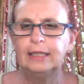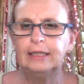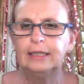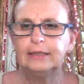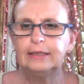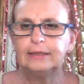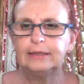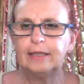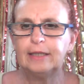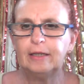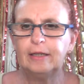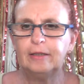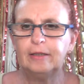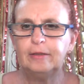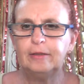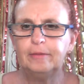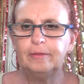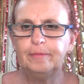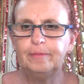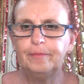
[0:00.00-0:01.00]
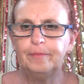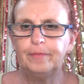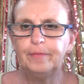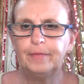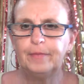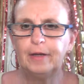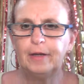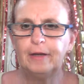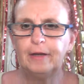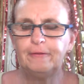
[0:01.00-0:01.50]
So
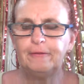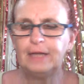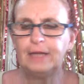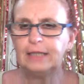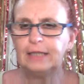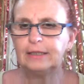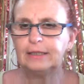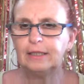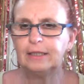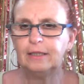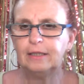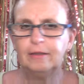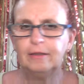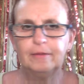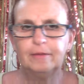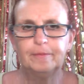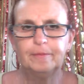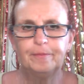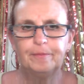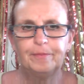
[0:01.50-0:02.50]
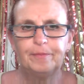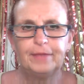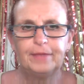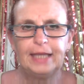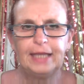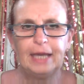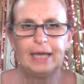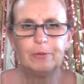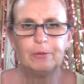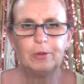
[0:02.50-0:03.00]
I've yet to
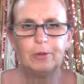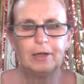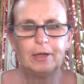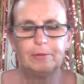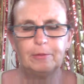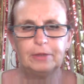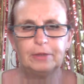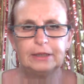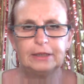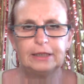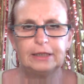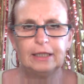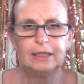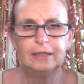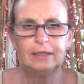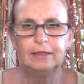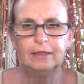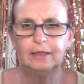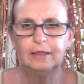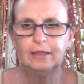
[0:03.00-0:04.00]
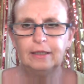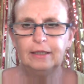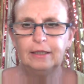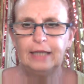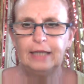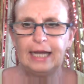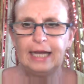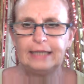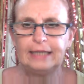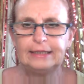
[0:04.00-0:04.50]
get what I want to
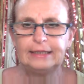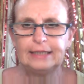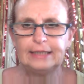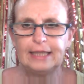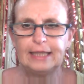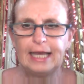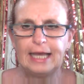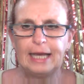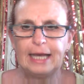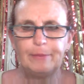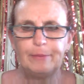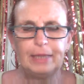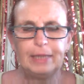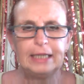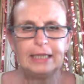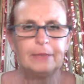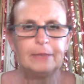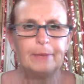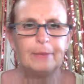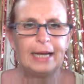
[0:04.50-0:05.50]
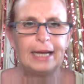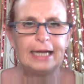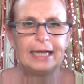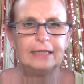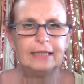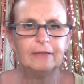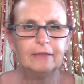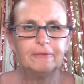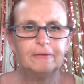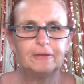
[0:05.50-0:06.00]
add to that. Being a
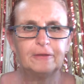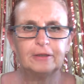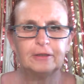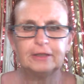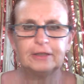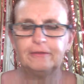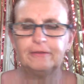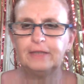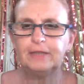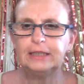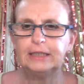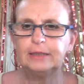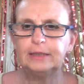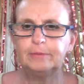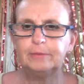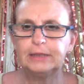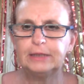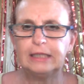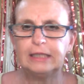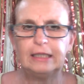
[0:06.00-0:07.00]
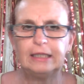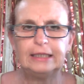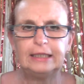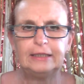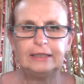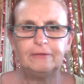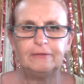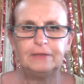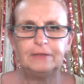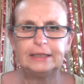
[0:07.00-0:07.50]
man, I've got to find some slightly
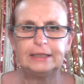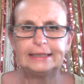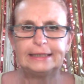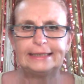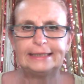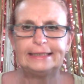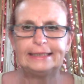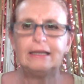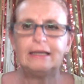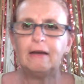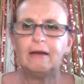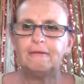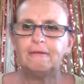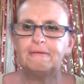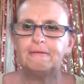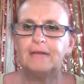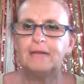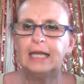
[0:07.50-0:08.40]
different stuff.